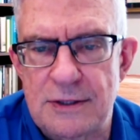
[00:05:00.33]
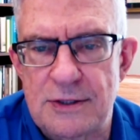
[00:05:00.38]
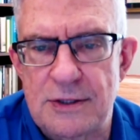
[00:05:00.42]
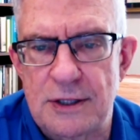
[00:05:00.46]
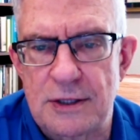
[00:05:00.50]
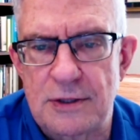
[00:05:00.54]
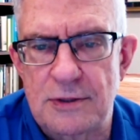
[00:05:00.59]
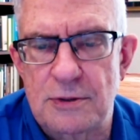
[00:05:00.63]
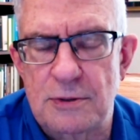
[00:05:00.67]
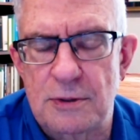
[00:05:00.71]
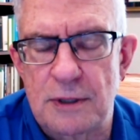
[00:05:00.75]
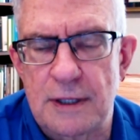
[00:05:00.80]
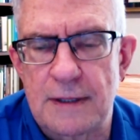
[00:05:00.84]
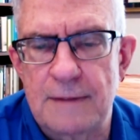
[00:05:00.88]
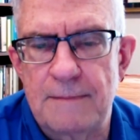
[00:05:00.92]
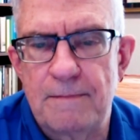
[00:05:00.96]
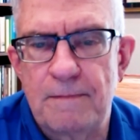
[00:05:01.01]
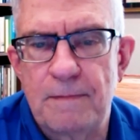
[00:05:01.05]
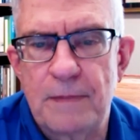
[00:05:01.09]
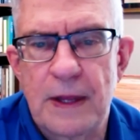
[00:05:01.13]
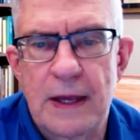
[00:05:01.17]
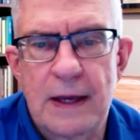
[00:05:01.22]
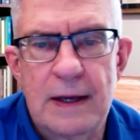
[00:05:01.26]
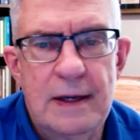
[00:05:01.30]
century.
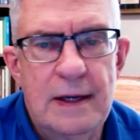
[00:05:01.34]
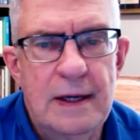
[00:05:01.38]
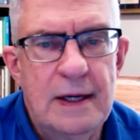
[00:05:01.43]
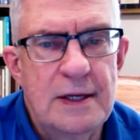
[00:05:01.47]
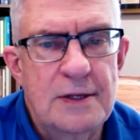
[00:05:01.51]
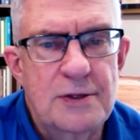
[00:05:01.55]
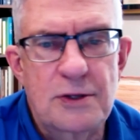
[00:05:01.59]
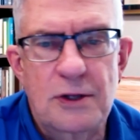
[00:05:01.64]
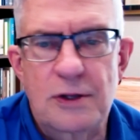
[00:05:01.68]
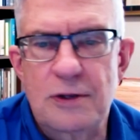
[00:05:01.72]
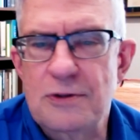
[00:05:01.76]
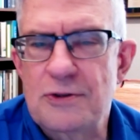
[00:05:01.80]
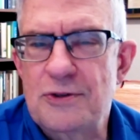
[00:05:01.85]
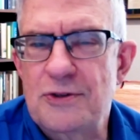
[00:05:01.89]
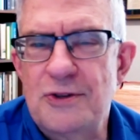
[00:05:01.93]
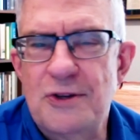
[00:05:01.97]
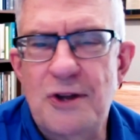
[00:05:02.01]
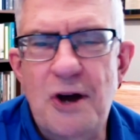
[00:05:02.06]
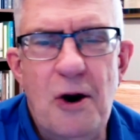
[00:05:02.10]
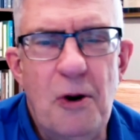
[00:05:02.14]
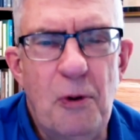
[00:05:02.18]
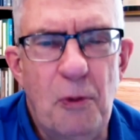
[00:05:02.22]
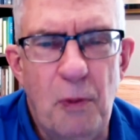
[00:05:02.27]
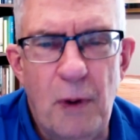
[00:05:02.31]
So there's
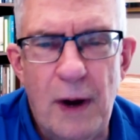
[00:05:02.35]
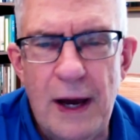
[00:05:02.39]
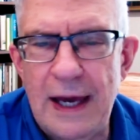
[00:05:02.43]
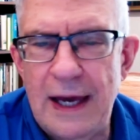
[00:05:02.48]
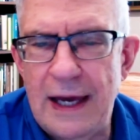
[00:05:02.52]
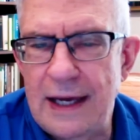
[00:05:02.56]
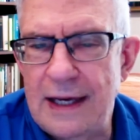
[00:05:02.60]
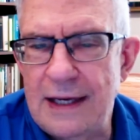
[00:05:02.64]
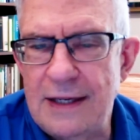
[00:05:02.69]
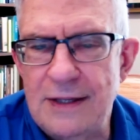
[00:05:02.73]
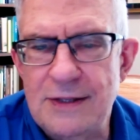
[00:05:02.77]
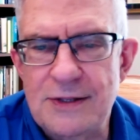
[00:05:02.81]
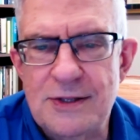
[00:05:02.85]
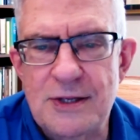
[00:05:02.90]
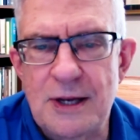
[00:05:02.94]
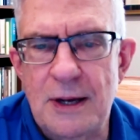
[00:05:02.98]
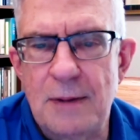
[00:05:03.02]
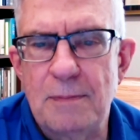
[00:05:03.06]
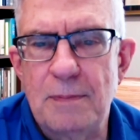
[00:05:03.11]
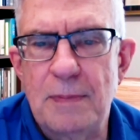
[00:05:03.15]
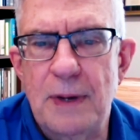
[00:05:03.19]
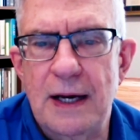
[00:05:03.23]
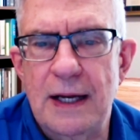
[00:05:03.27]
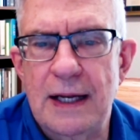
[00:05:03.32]
no way
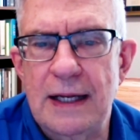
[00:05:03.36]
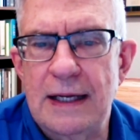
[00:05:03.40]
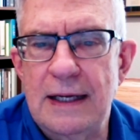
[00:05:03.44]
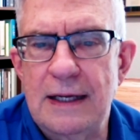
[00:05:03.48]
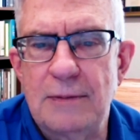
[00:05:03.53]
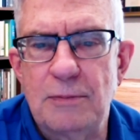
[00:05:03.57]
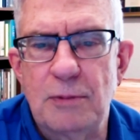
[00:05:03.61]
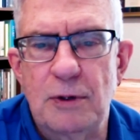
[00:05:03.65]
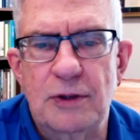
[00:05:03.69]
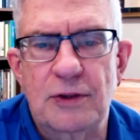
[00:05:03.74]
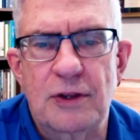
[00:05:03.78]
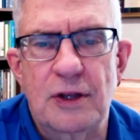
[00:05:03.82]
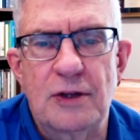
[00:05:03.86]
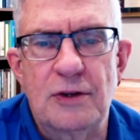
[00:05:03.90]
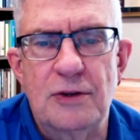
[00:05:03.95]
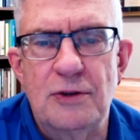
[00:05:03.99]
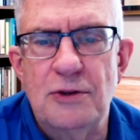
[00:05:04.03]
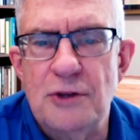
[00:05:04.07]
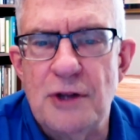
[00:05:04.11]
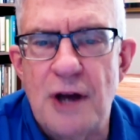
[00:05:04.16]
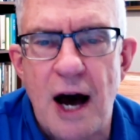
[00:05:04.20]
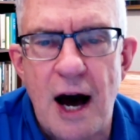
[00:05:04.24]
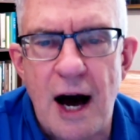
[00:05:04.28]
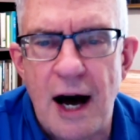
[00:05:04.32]
somebody with a
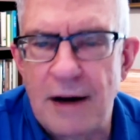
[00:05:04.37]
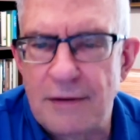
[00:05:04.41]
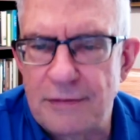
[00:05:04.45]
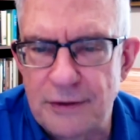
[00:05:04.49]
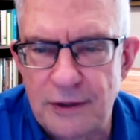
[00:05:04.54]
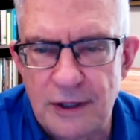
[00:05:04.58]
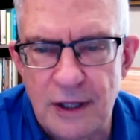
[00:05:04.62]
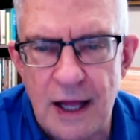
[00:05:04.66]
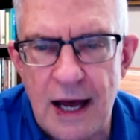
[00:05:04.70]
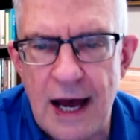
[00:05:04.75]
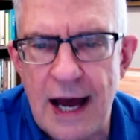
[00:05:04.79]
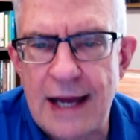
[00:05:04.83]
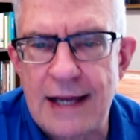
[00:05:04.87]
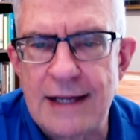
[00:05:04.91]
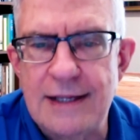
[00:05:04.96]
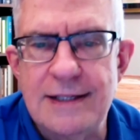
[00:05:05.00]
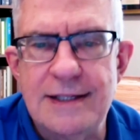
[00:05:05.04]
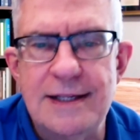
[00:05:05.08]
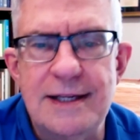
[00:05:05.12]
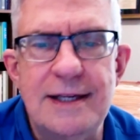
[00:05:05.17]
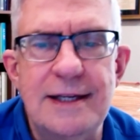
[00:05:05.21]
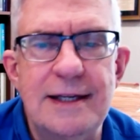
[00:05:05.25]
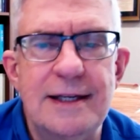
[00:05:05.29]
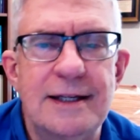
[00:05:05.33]
novel
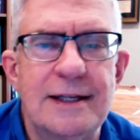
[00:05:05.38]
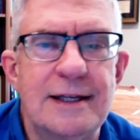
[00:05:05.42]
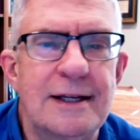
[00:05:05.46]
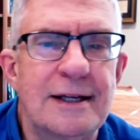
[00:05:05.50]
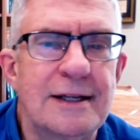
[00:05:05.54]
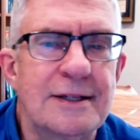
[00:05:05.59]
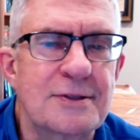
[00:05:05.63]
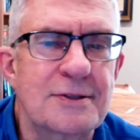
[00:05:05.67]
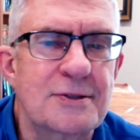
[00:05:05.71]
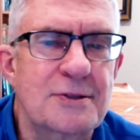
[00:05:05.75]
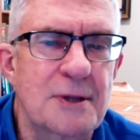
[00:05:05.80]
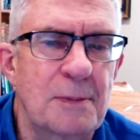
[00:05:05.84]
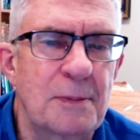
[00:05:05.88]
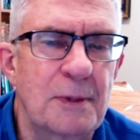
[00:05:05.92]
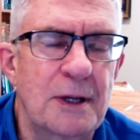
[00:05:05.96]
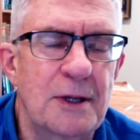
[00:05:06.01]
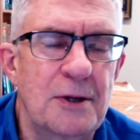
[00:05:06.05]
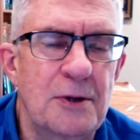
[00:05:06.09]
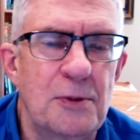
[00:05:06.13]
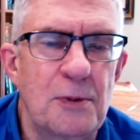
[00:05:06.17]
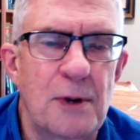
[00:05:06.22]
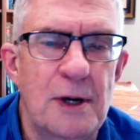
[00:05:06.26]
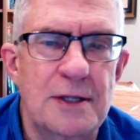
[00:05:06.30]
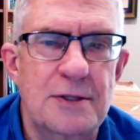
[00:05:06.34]
idea,
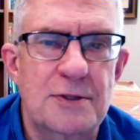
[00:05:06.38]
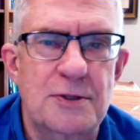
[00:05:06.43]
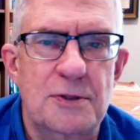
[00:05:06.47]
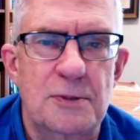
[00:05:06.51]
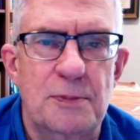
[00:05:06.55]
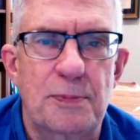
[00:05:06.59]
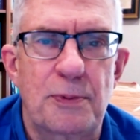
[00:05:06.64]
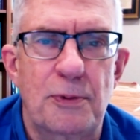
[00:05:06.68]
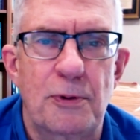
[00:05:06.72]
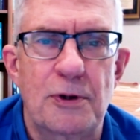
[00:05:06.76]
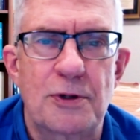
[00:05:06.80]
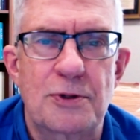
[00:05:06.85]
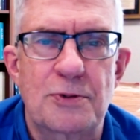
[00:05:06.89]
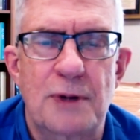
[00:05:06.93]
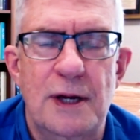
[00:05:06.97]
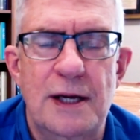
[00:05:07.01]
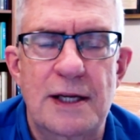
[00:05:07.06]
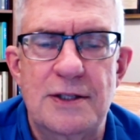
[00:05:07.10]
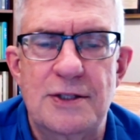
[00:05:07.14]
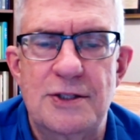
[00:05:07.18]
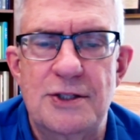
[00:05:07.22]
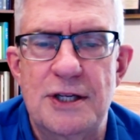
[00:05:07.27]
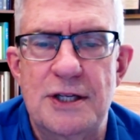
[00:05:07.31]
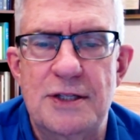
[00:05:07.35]
somebody who wants to
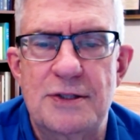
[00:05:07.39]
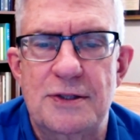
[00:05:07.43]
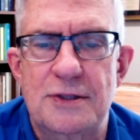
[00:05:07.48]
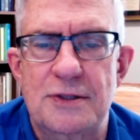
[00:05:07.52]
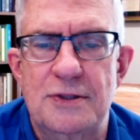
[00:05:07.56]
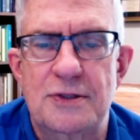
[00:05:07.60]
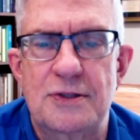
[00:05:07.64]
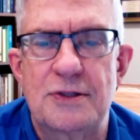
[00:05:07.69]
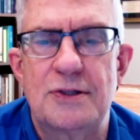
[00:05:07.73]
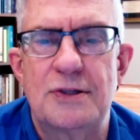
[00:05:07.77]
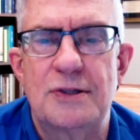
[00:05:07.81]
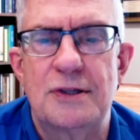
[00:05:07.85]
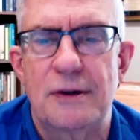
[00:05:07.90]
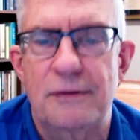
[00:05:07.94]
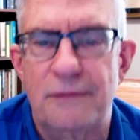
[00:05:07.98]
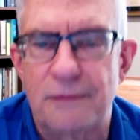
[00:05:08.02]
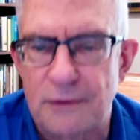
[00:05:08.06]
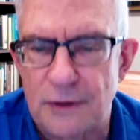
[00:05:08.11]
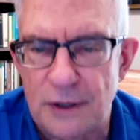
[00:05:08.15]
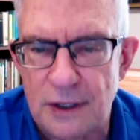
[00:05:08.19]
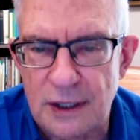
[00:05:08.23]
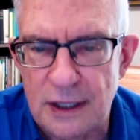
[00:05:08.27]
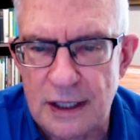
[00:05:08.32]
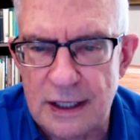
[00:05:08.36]
portray Jesus
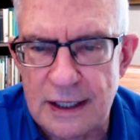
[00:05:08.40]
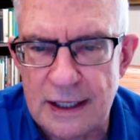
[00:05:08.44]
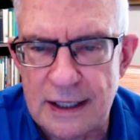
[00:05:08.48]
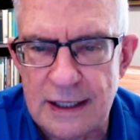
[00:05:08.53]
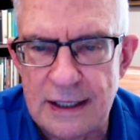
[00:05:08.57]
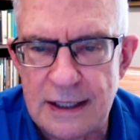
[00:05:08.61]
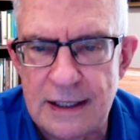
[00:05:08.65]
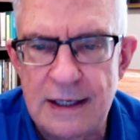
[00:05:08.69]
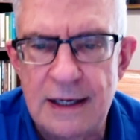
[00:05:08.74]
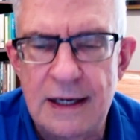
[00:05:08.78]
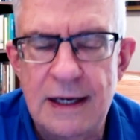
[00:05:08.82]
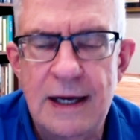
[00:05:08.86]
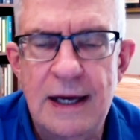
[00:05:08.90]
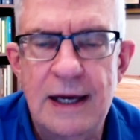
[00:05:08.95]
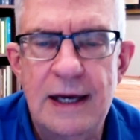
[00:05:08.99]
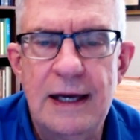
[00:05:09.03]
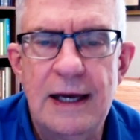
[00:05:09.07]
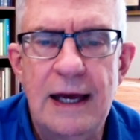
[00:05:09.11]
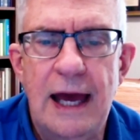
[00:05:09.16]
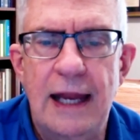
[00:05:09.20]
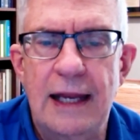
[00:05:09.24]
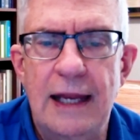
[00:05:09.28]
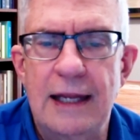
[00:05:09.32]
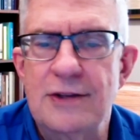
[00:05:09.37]
differently,
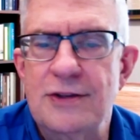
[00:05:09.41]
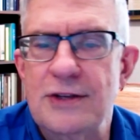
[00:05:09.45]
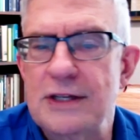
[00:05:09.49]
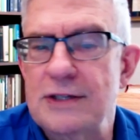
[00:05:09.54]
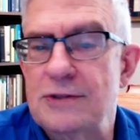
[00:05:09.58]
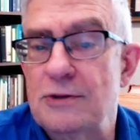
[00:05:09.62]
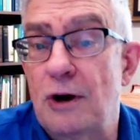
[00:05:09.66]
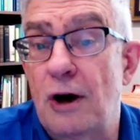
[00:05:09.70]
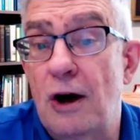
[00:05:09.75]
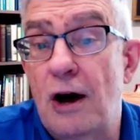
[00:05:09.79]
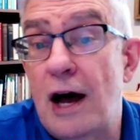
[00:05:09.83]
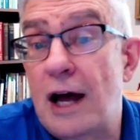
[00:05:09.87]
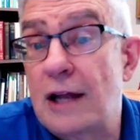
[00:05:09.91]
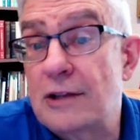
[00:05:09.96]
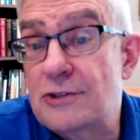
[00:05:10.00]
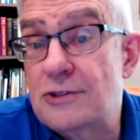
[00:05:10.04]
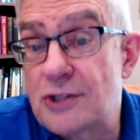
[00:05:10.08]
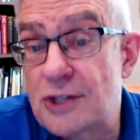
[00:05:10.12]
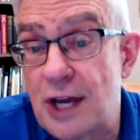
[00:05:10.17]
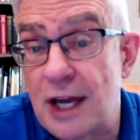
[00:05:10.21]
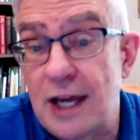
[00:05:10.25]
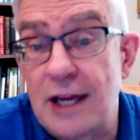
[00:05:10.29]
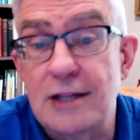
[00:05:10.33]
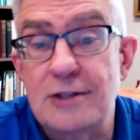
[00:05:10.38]
and he says, oh, I'll
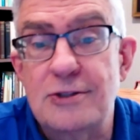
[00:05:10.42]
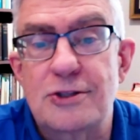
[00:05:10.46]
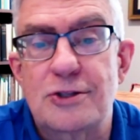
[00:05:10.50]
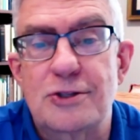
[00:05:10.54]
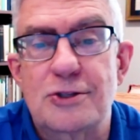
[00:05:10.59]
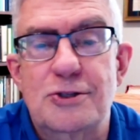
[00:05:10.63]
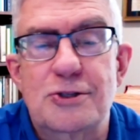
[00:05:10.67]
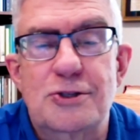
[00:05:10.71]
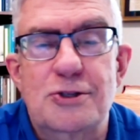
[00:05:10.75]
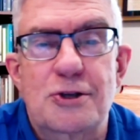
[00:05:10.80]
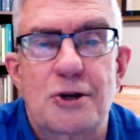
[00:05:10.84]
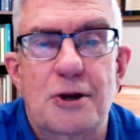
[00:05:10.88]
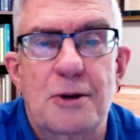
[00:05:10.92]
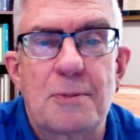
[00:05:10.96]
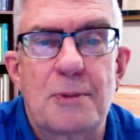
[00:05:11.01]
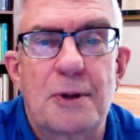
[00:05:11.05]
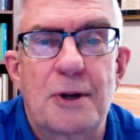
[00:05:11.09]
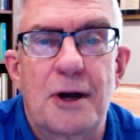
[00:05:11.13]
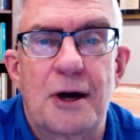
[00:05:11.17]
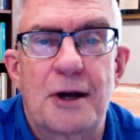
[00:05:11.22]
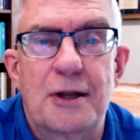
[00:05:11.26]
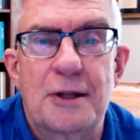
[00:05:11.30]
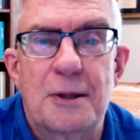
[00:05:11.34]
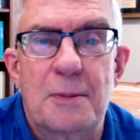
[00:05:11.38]
change the Sermon
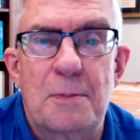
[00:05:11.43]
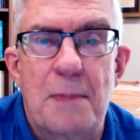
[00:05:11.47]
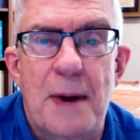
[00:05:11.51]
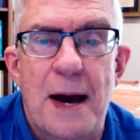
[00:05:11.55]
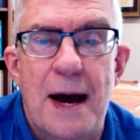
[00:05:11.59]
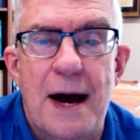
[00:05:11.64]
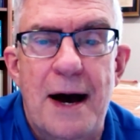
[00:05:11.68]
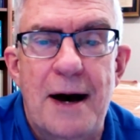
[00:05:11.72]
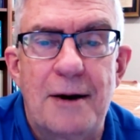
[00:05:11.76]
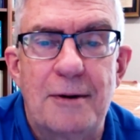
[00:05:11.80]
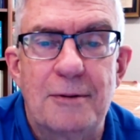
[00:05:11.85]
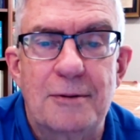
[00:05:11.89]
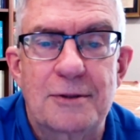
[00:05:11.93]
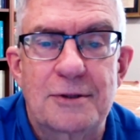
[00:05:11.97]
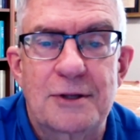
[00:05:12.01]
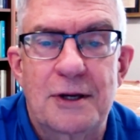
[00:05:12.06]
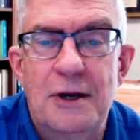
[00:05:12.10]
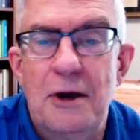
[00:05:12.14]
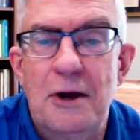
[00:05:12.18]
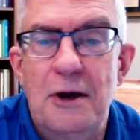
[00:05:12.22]
on the Mount,